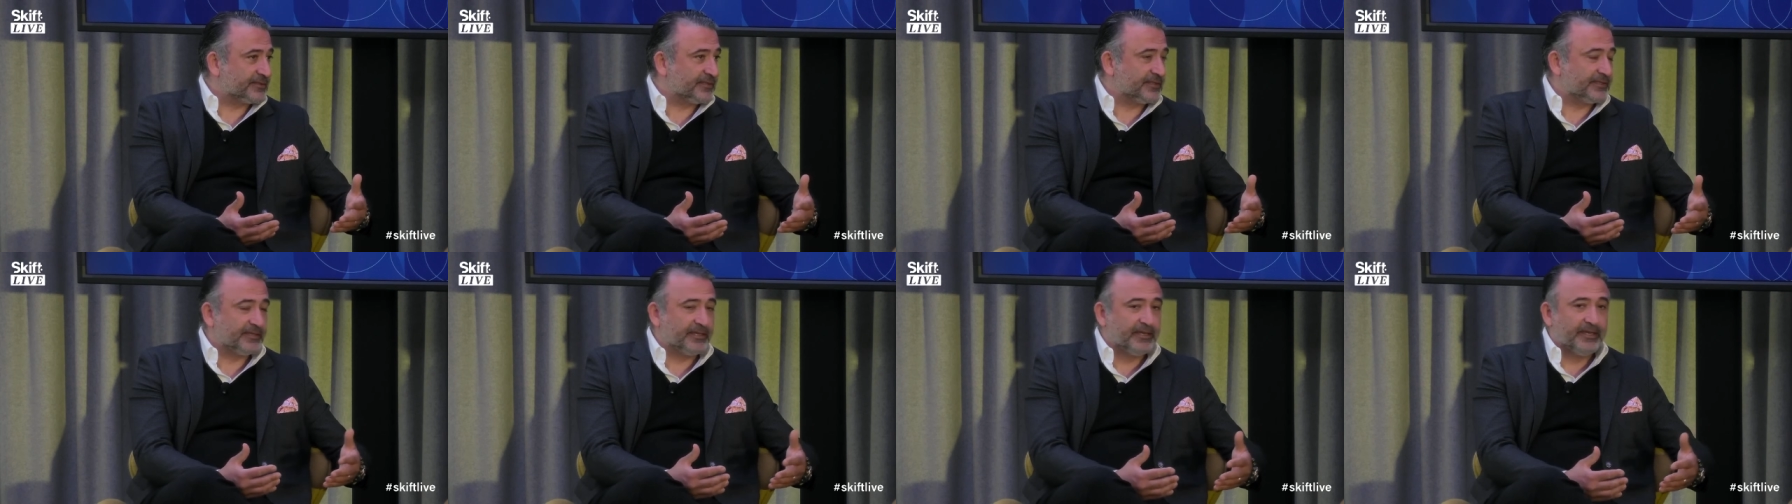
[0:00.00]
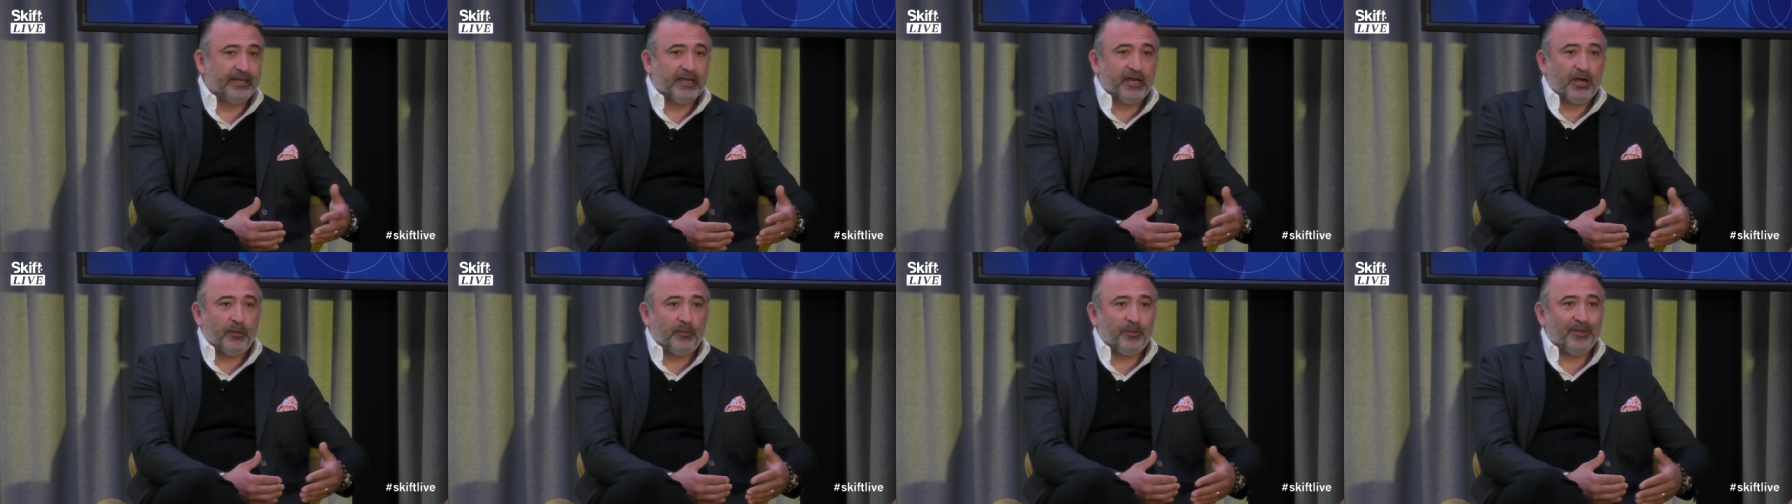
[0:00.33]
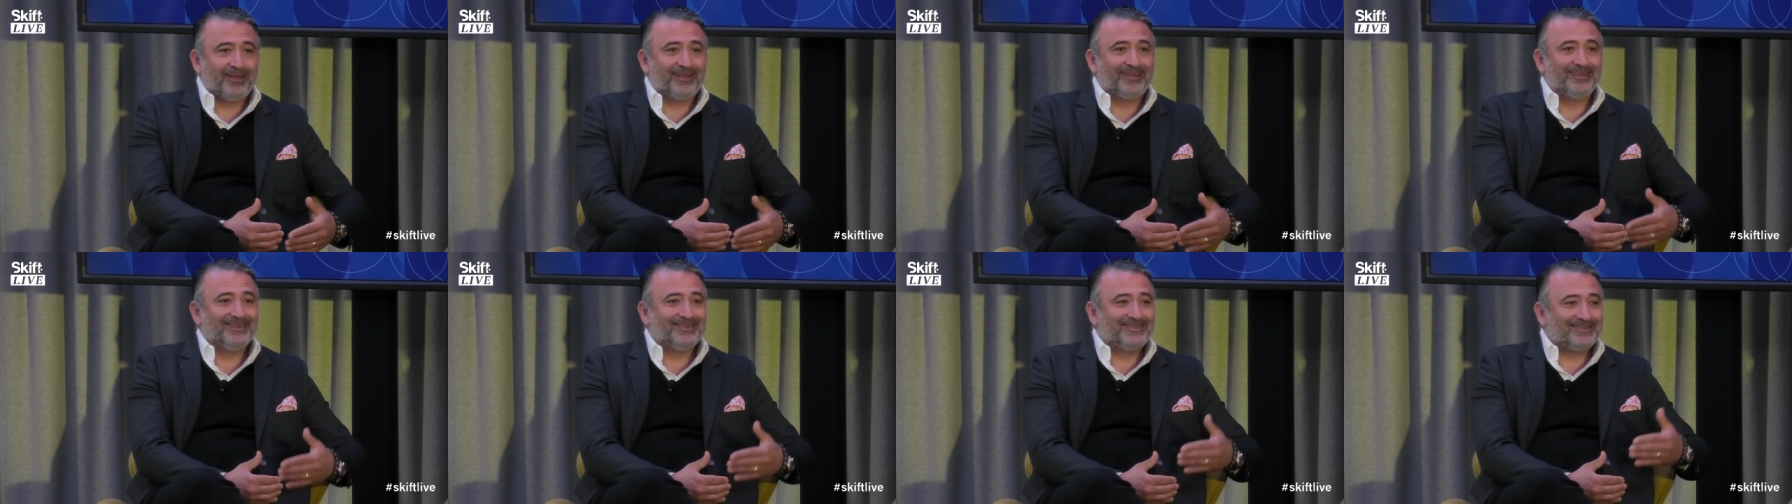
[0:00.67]
And we
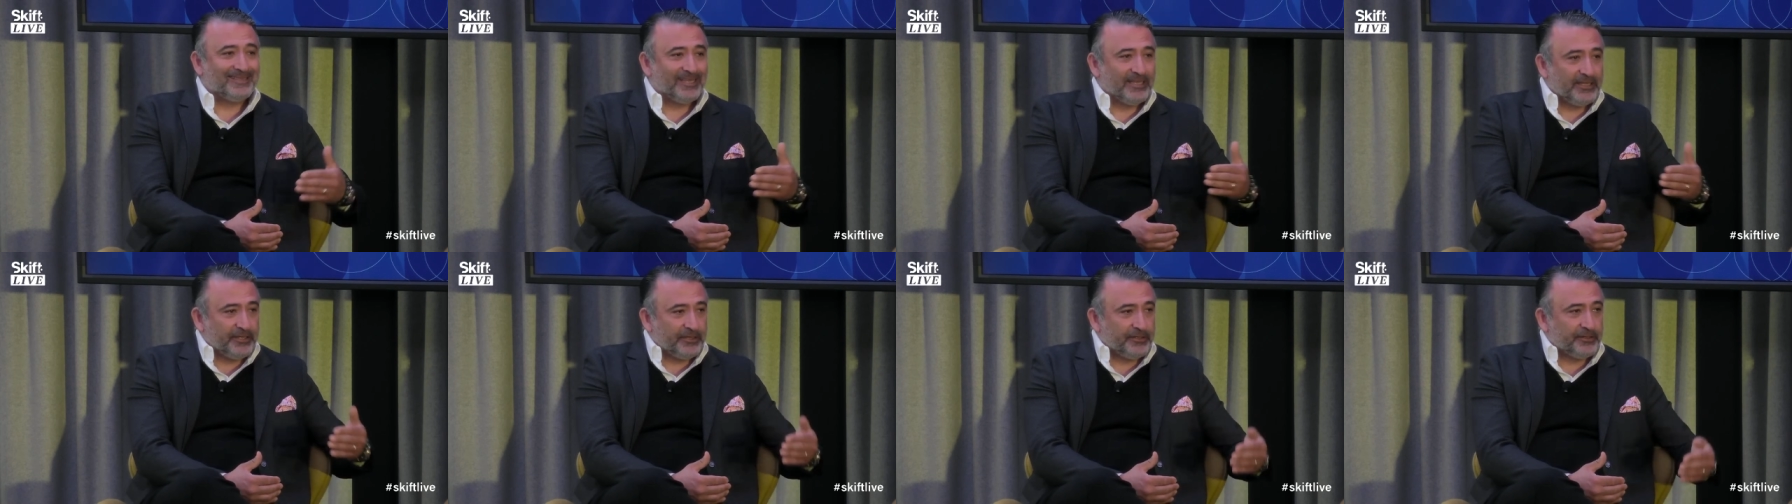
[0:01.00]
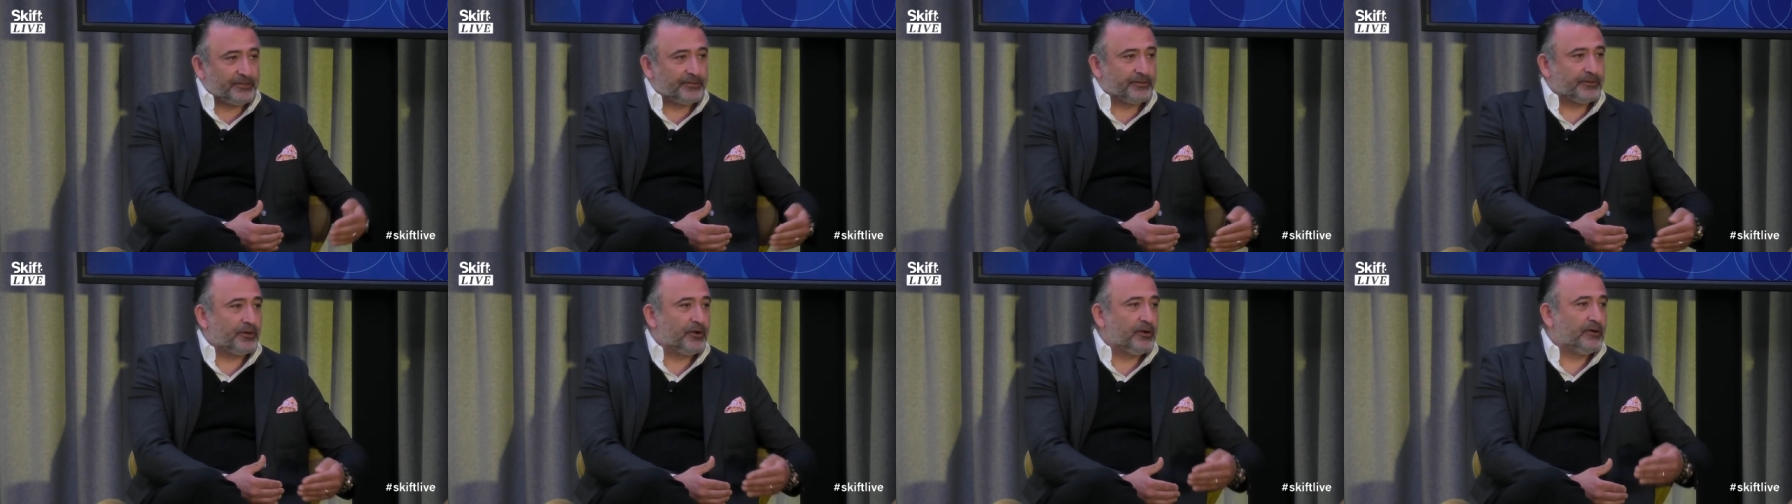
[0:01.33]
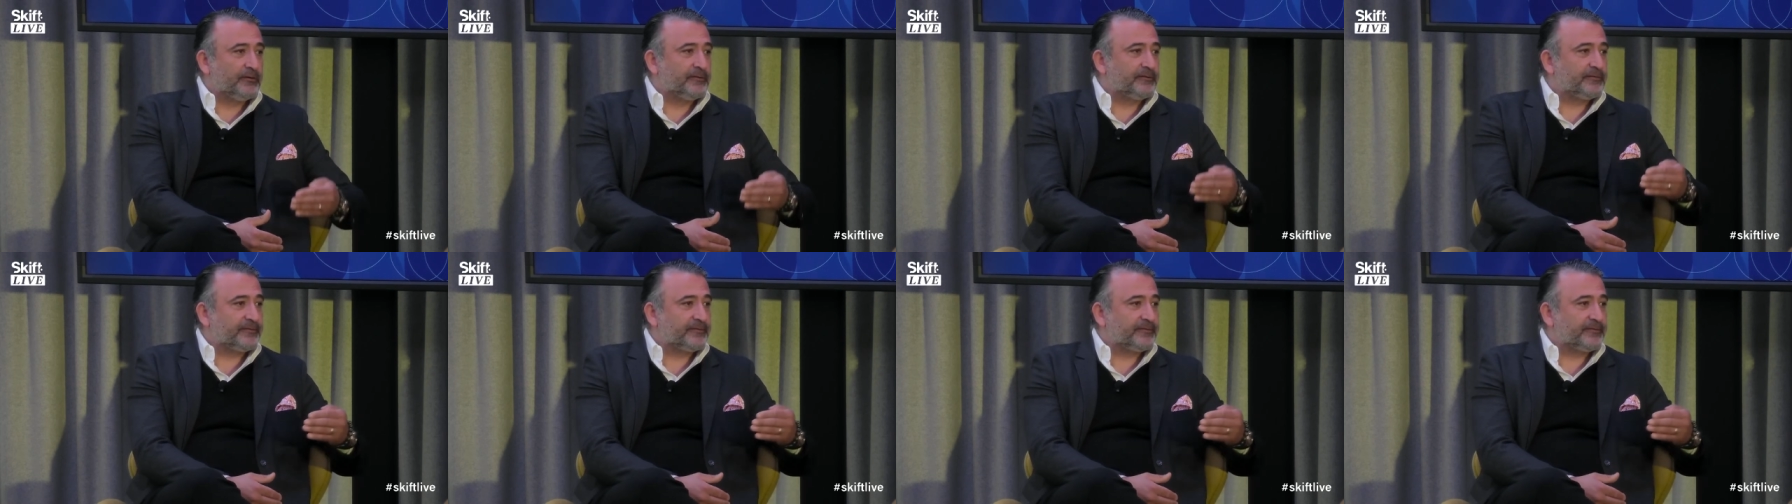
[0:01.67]
continue to go and